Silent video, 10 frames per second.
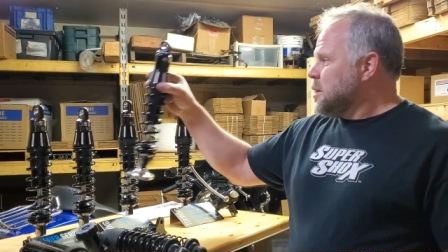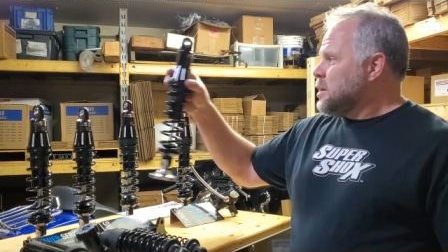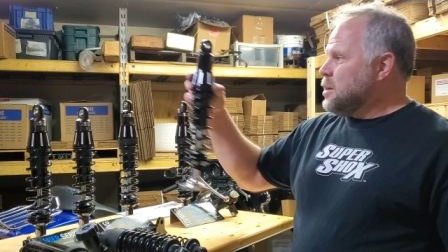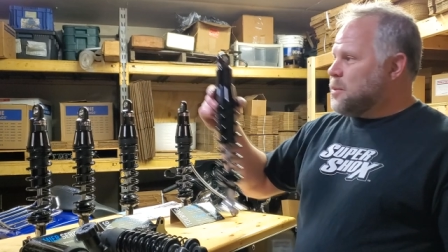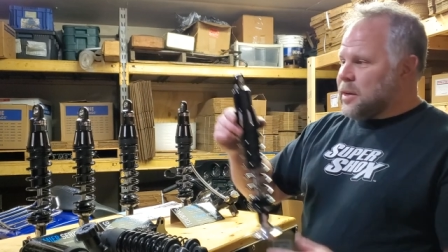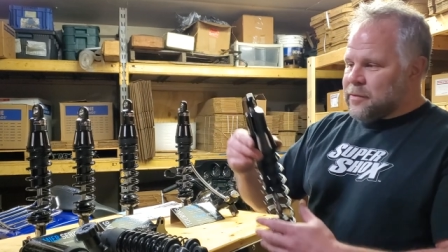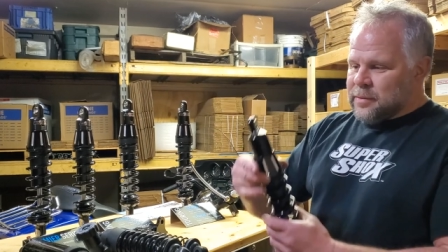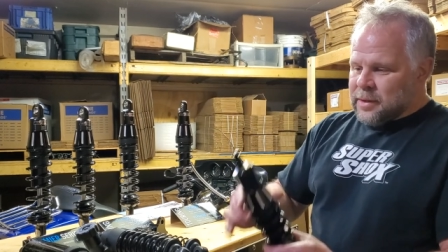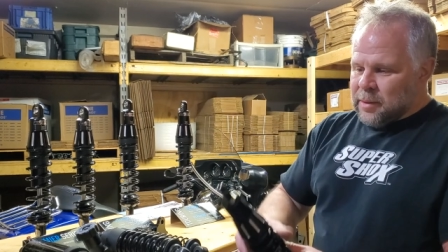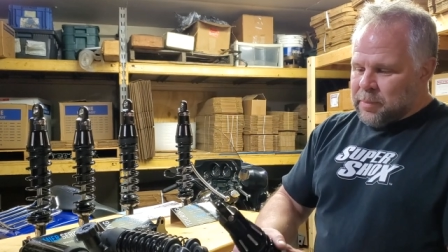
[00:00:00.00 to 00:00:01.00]
You know, we have
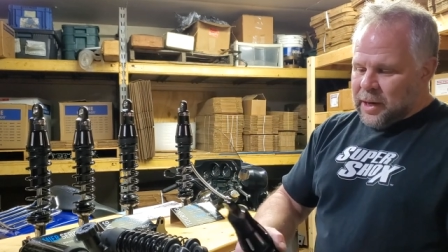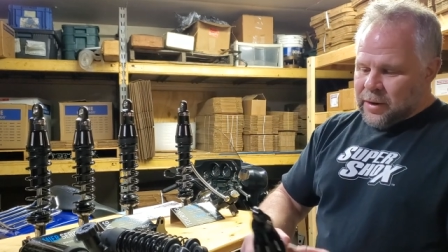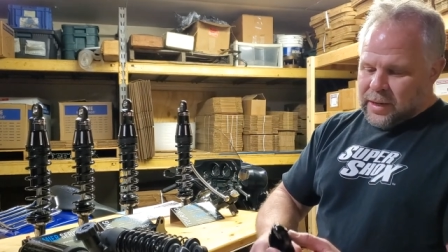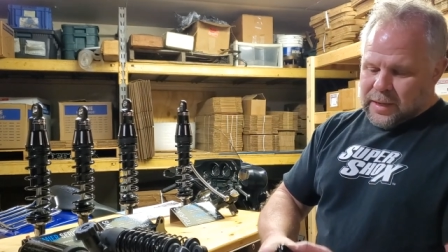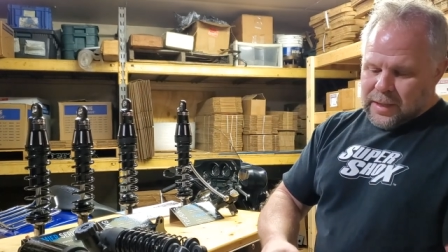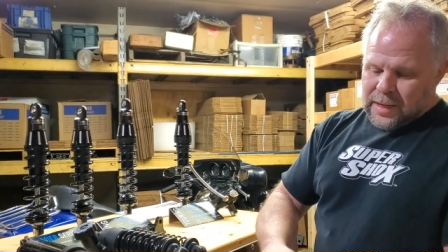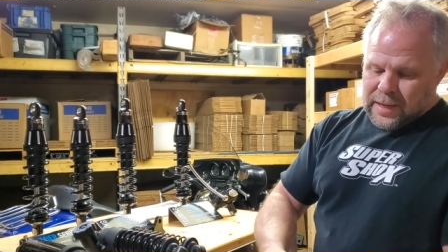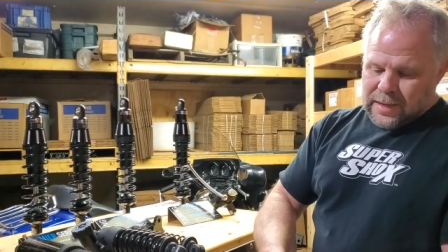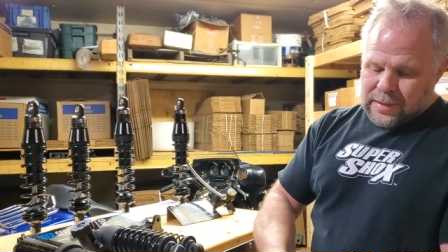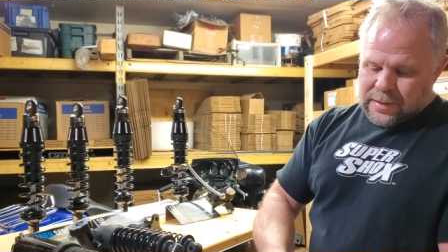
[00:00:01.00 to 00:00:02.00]
a bearing in the
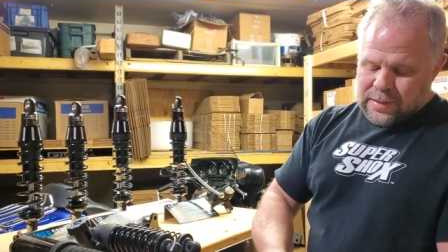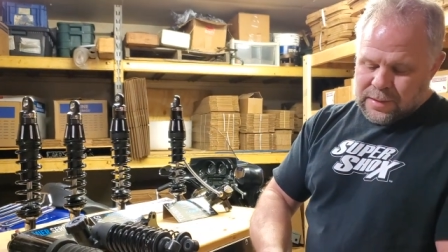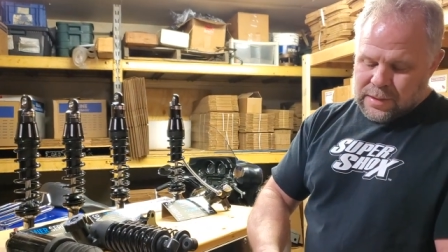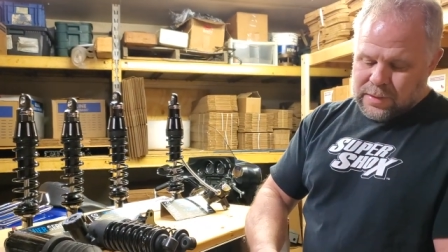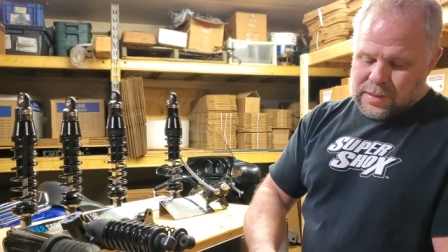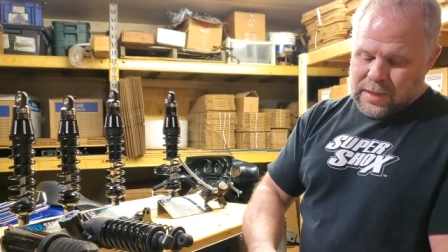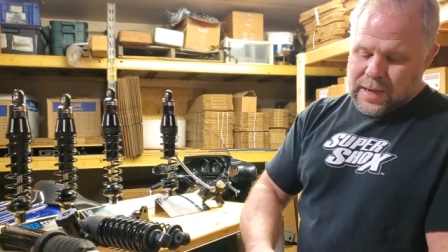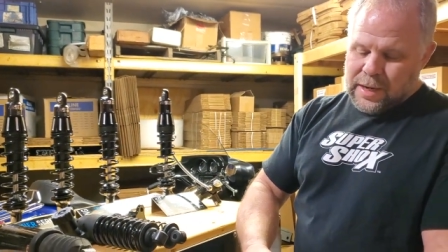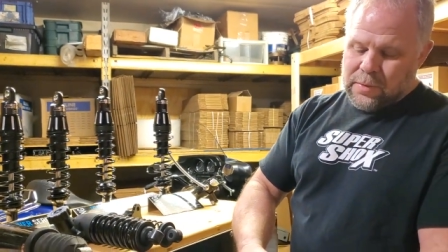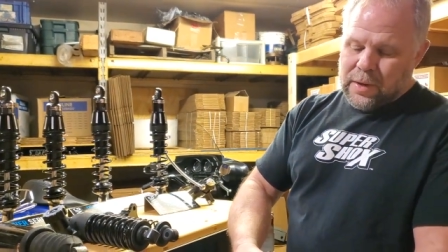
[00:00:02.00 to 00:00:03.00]
end. So it's a
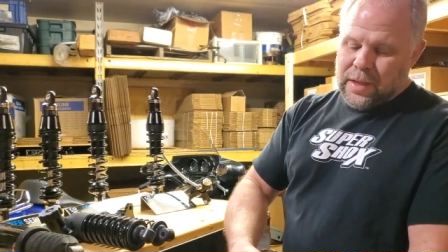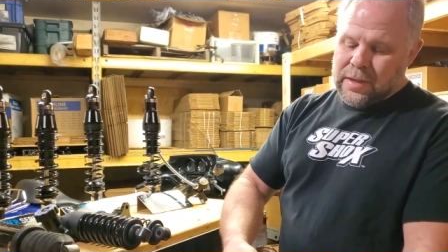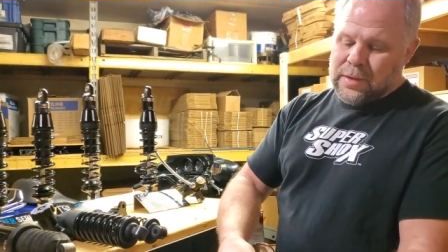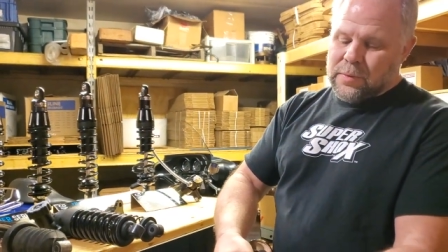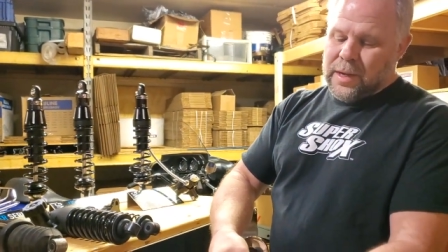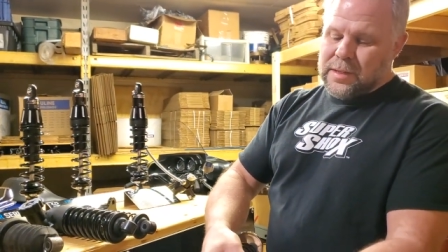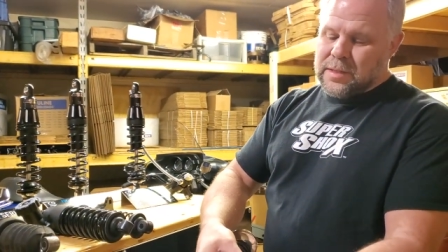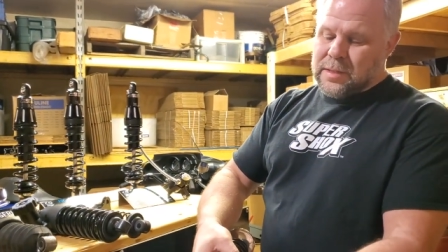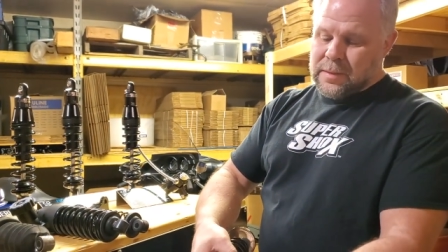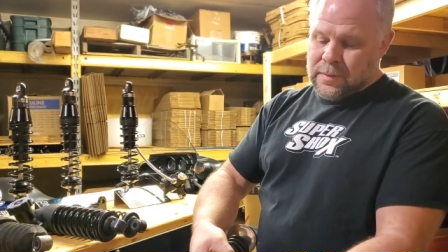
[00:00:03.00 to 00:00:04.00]
high quality
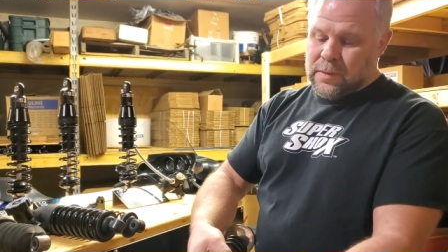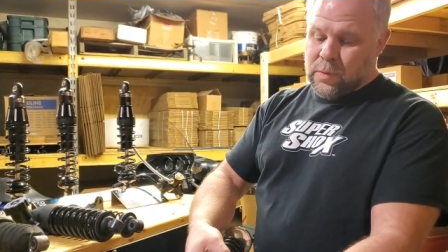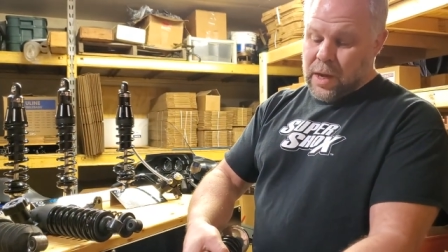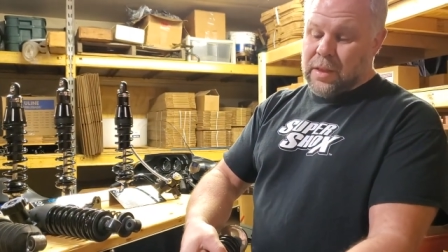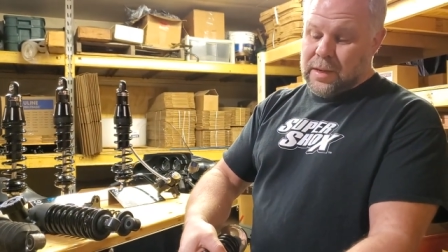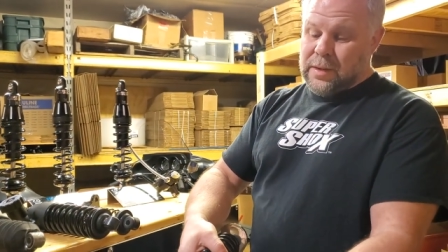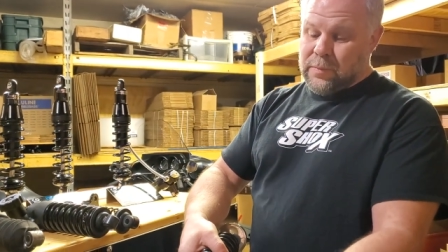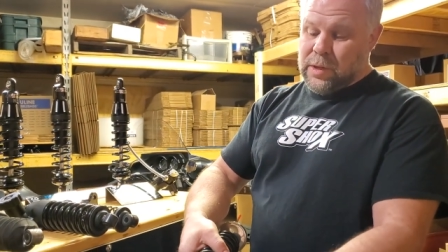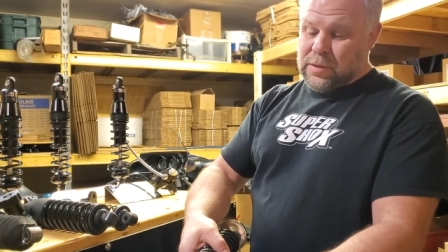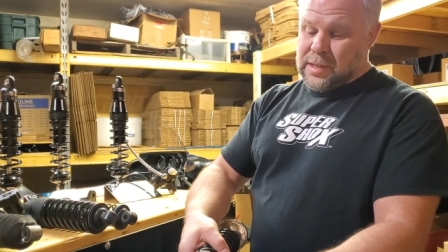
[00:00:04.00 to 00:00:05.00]
race quality.
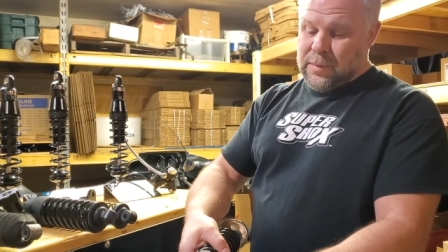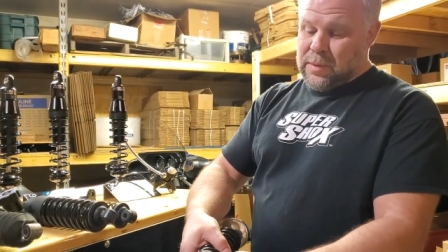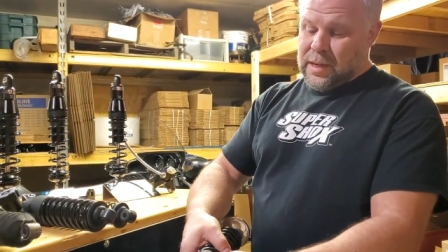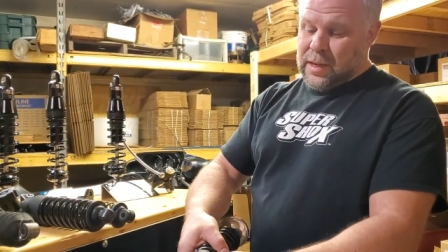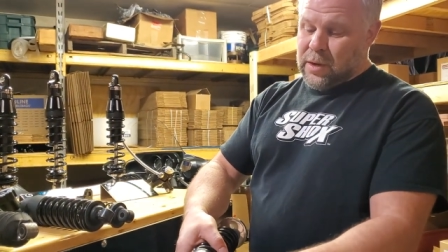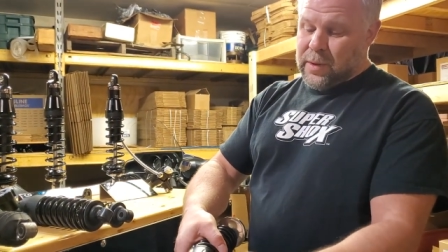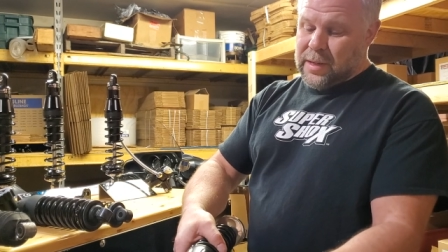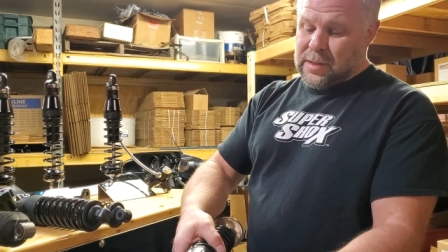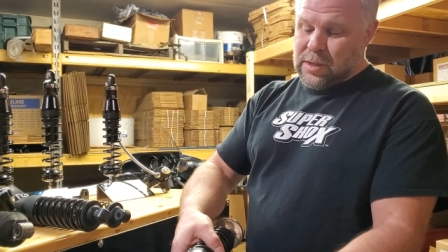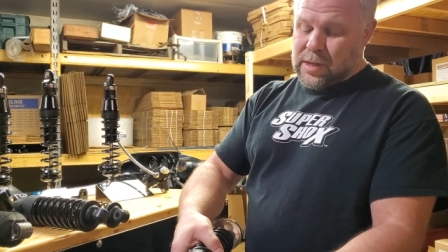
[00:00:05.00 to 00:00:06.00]
We use same thing in our
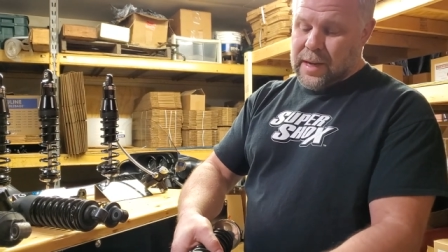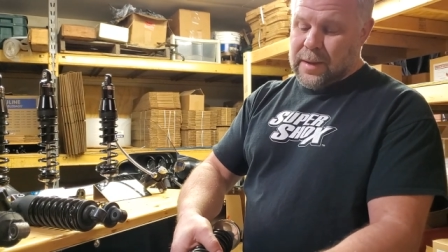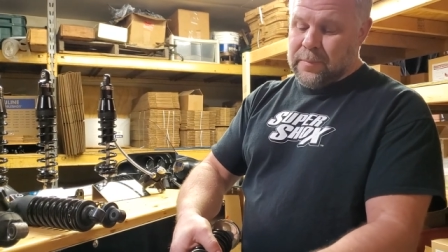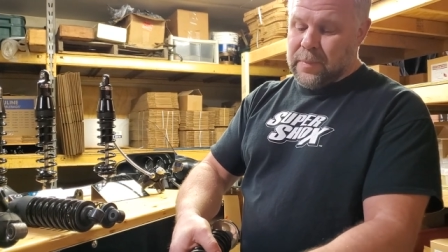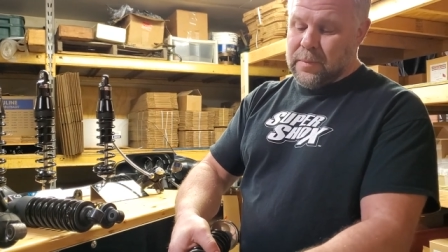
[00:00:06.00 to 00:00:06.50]
racing shock.